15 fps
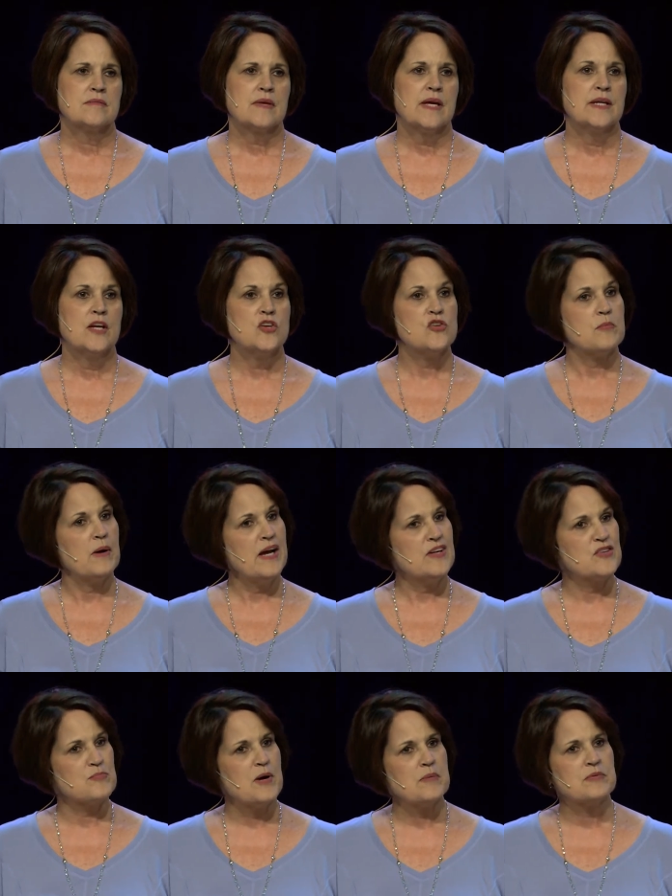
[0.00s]
And in your mind,
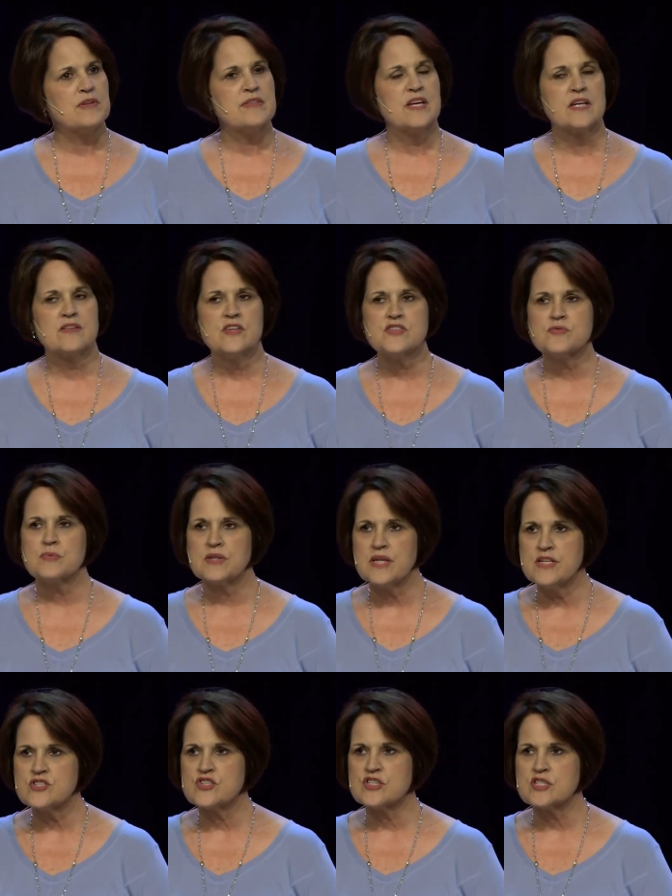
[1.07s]
you're probably thinking, this
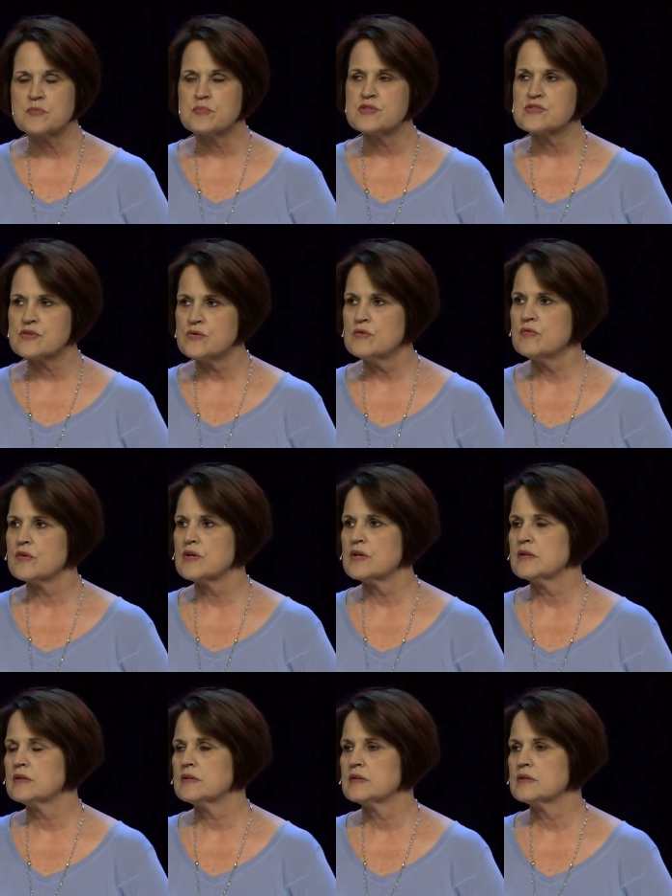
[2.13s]
relationship is over.